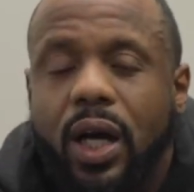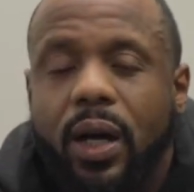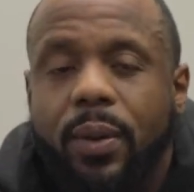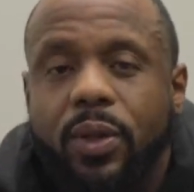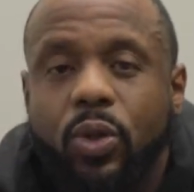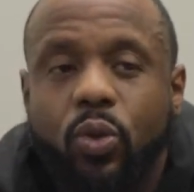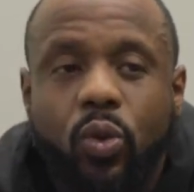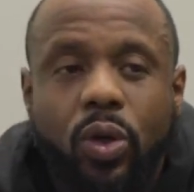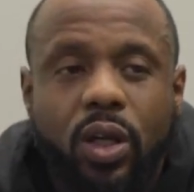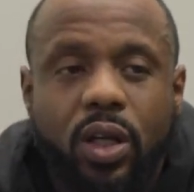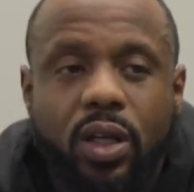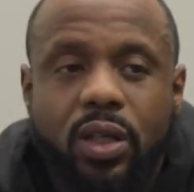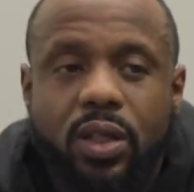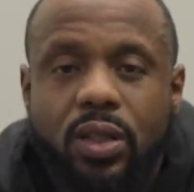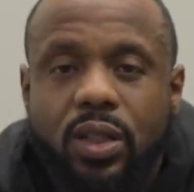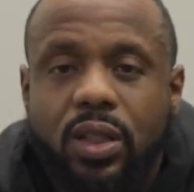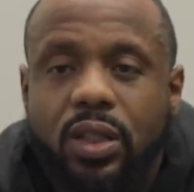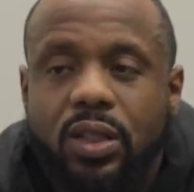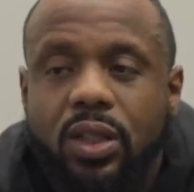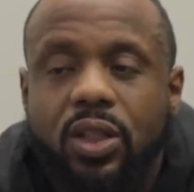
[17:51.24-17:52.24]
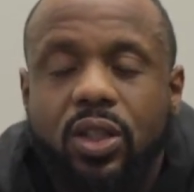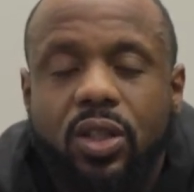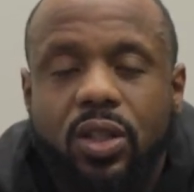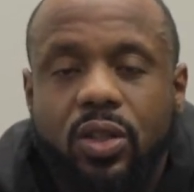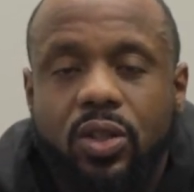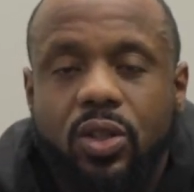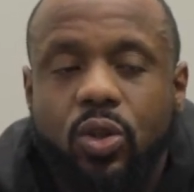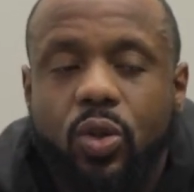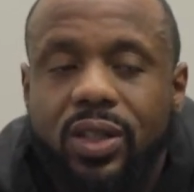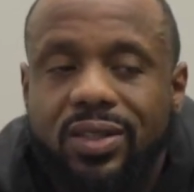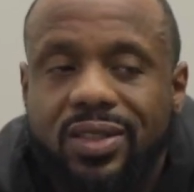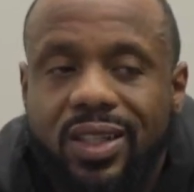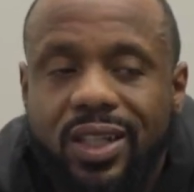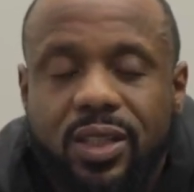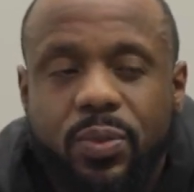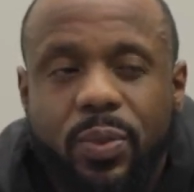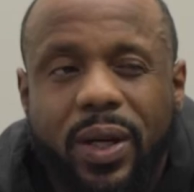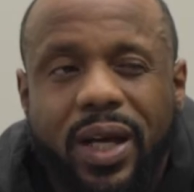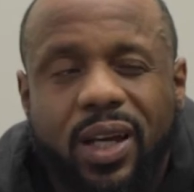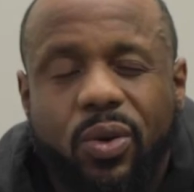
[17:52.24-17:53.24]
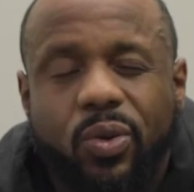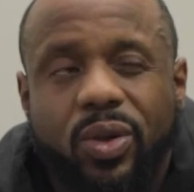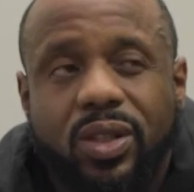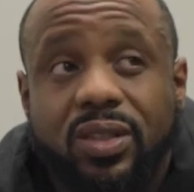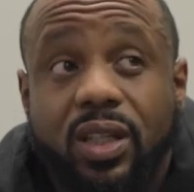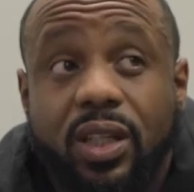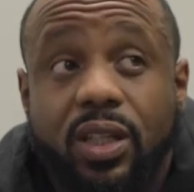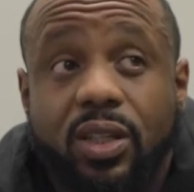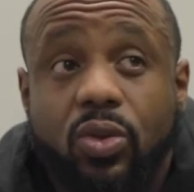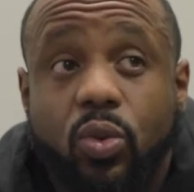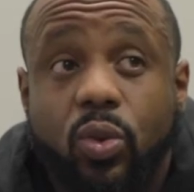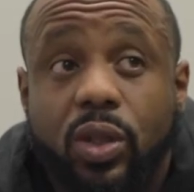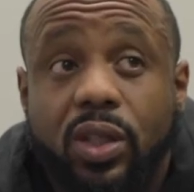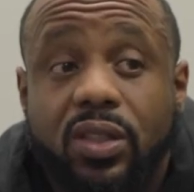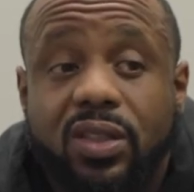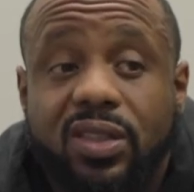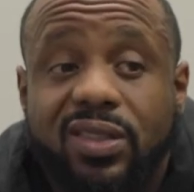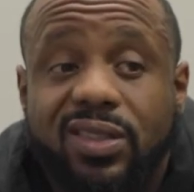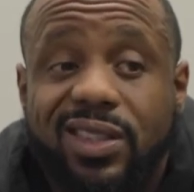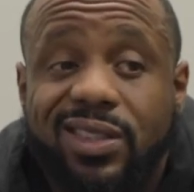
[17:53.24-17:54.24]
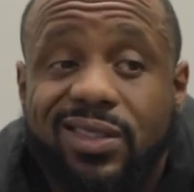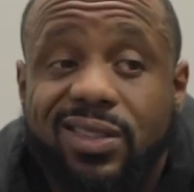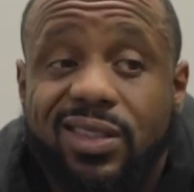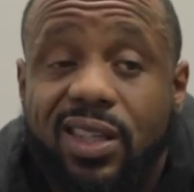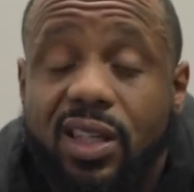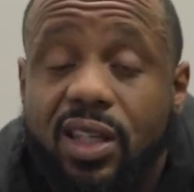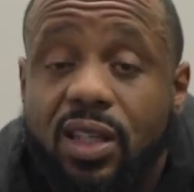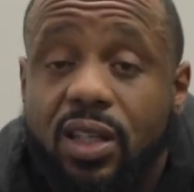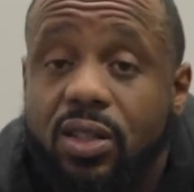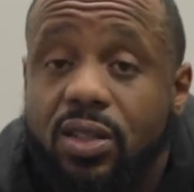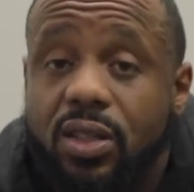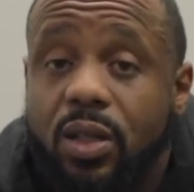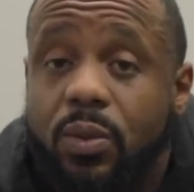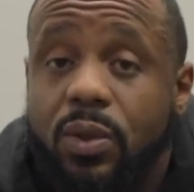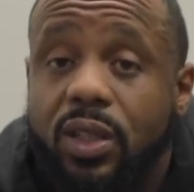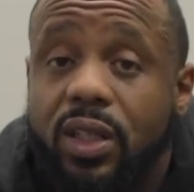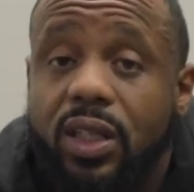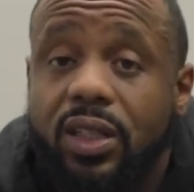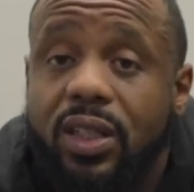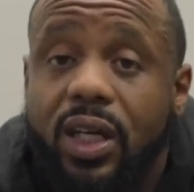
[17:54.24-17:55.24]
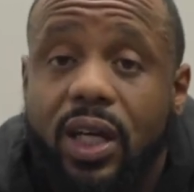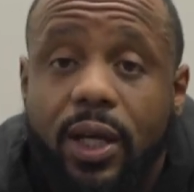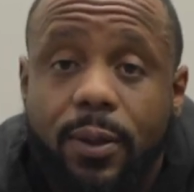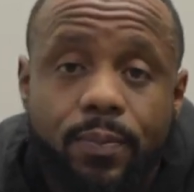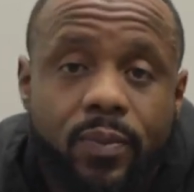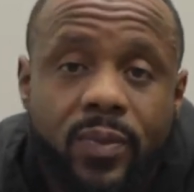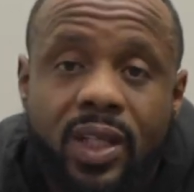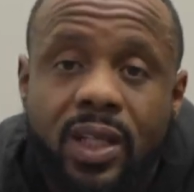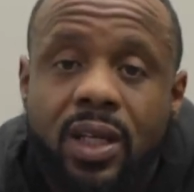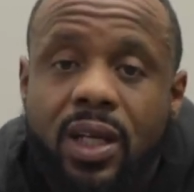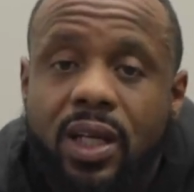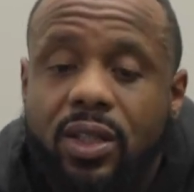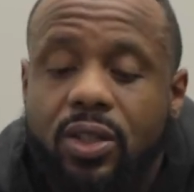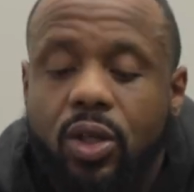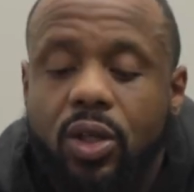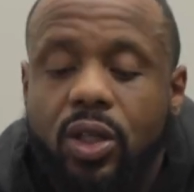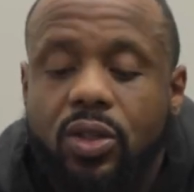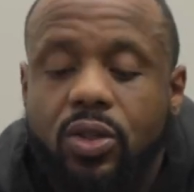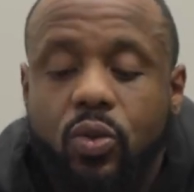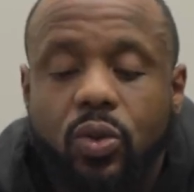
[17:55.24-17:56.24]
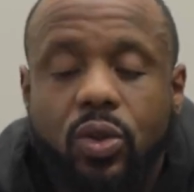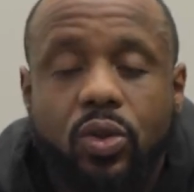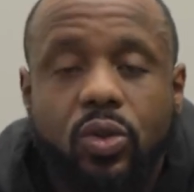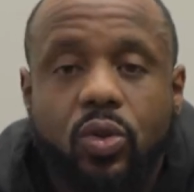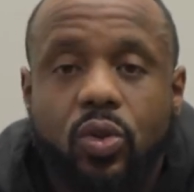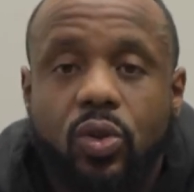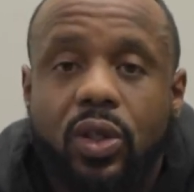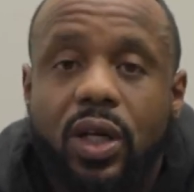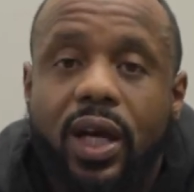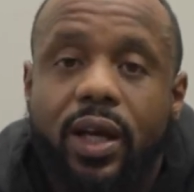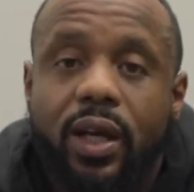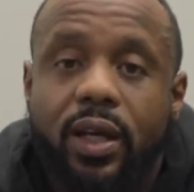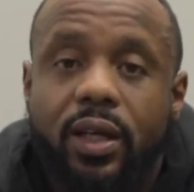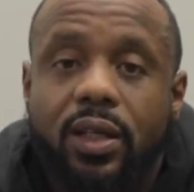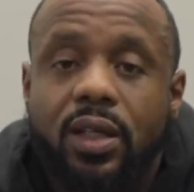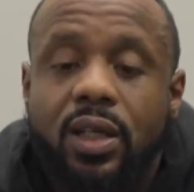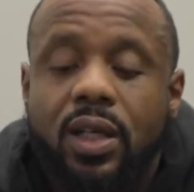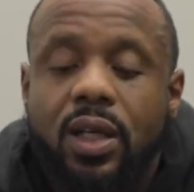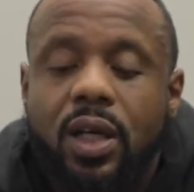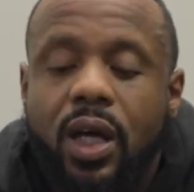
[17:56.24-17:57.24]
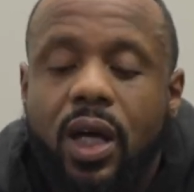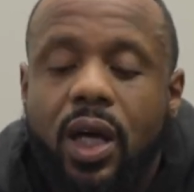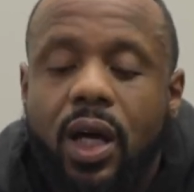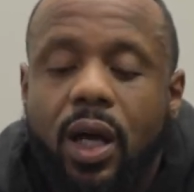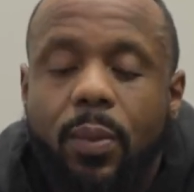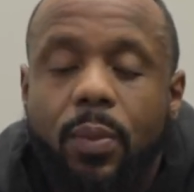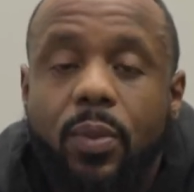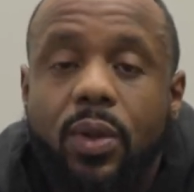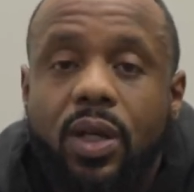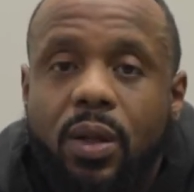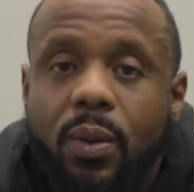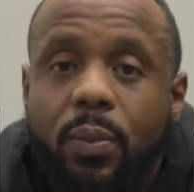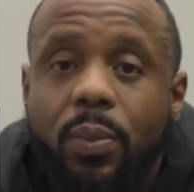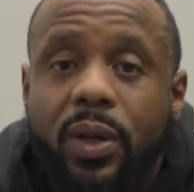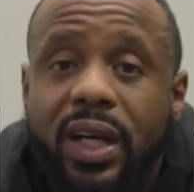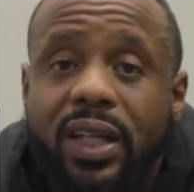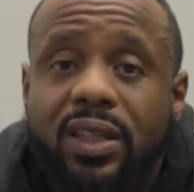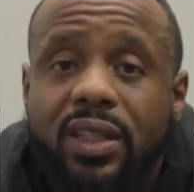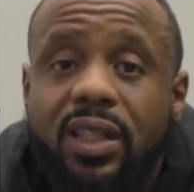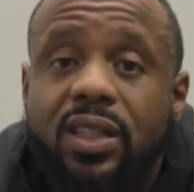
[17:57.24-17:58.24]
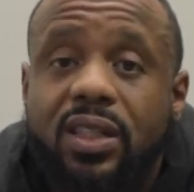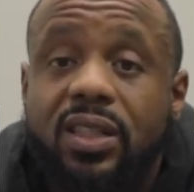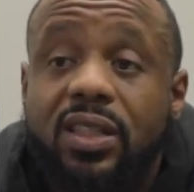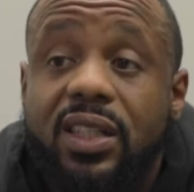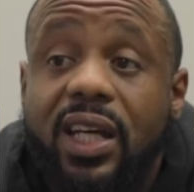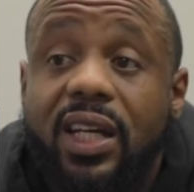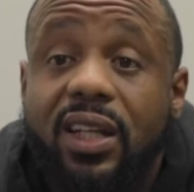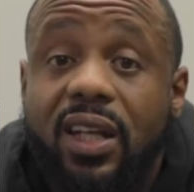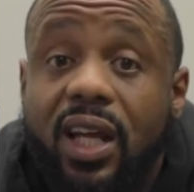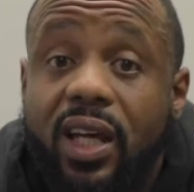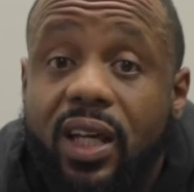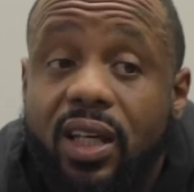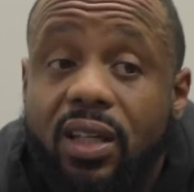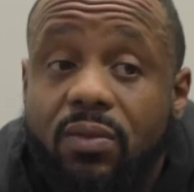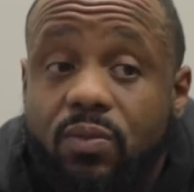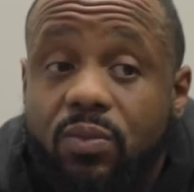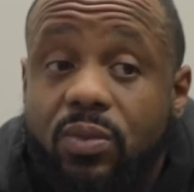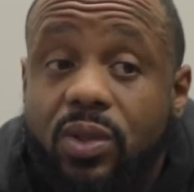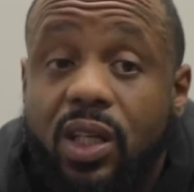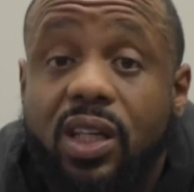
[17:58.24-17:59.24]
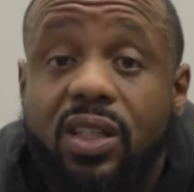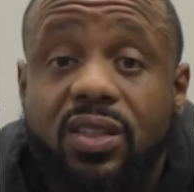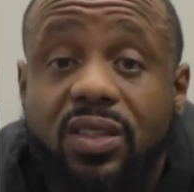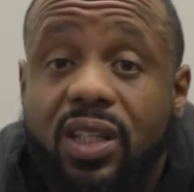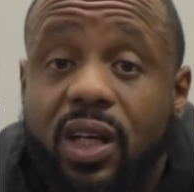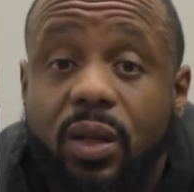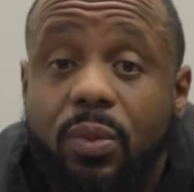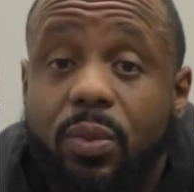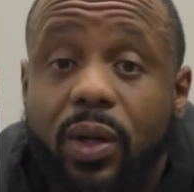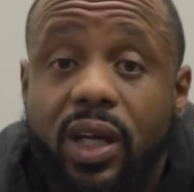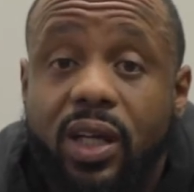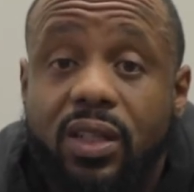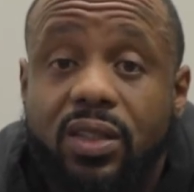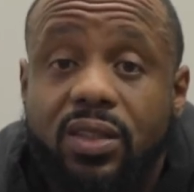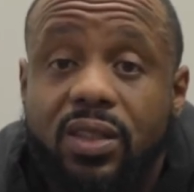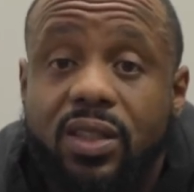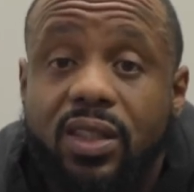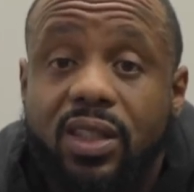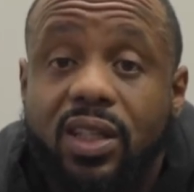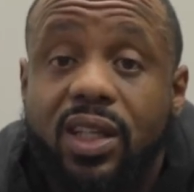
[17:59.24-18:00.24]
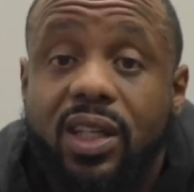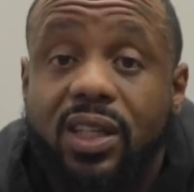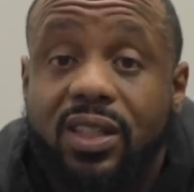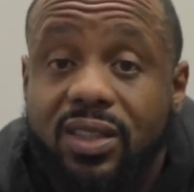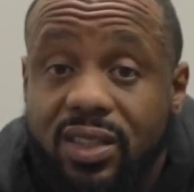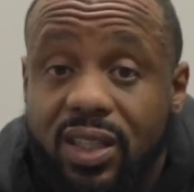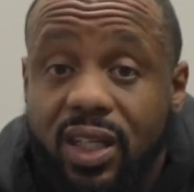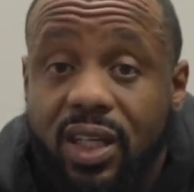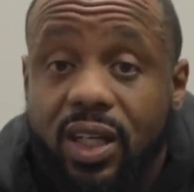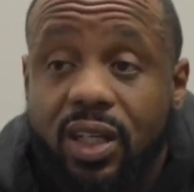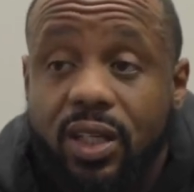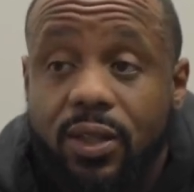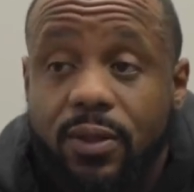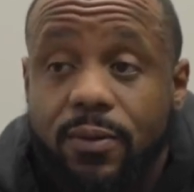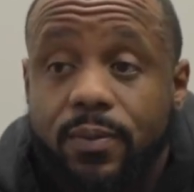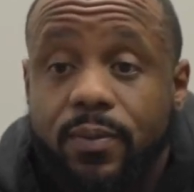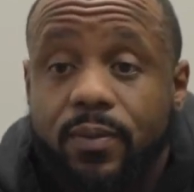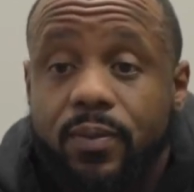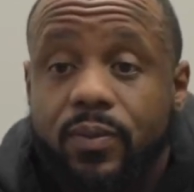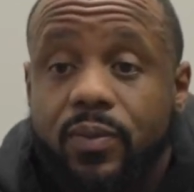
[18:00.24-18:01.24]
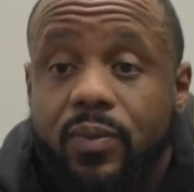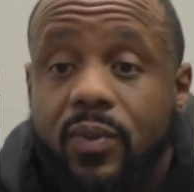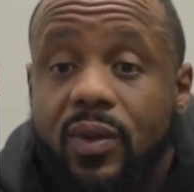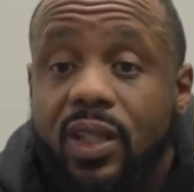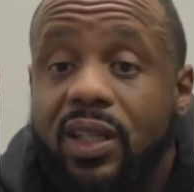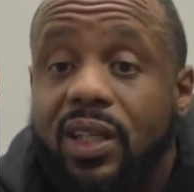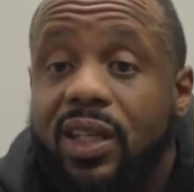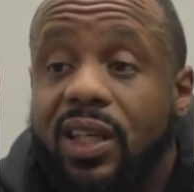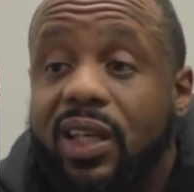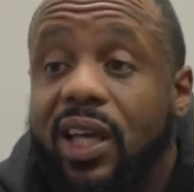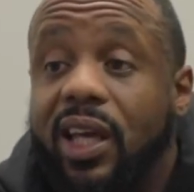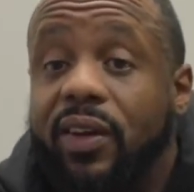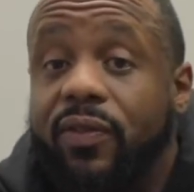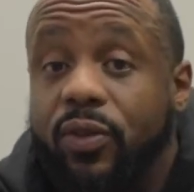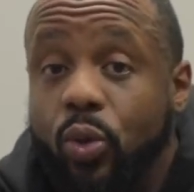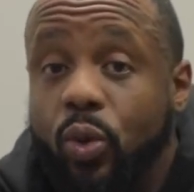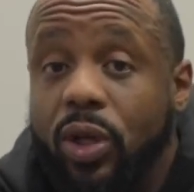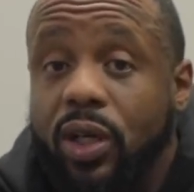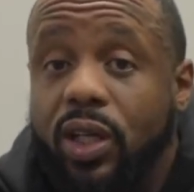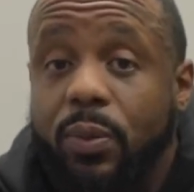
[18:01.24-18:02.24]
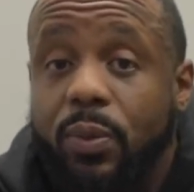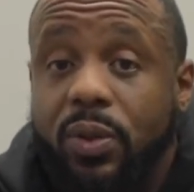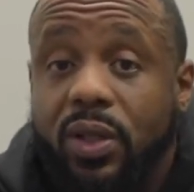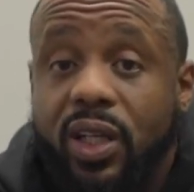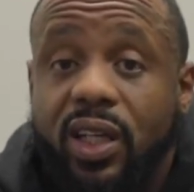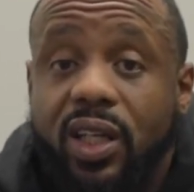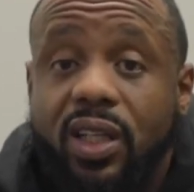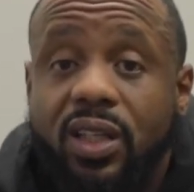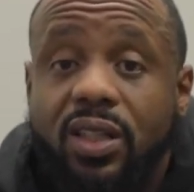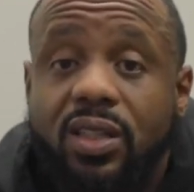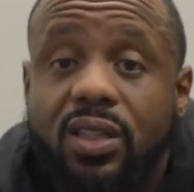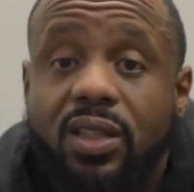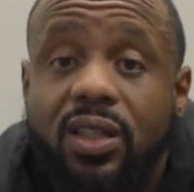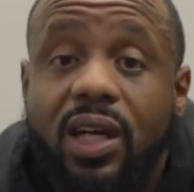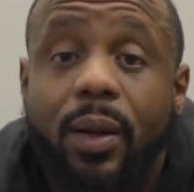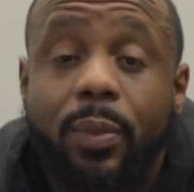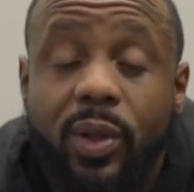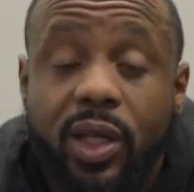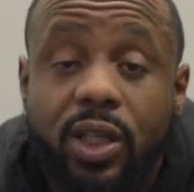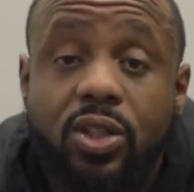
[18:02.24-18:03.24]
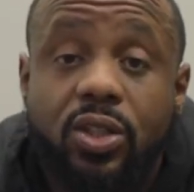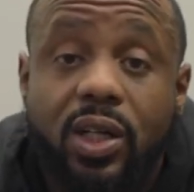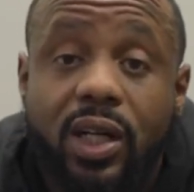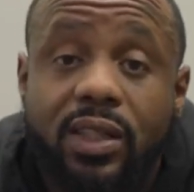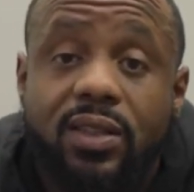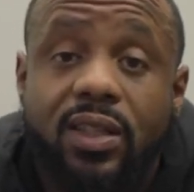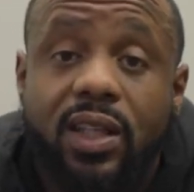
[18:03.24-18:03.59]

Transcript: He won the USA's back, I want to say, in 2016 or something like that. Antonio's a real cool guy. But at the end of the day, like, he said it best. He said, if you want to complain, I'm going to eat your ass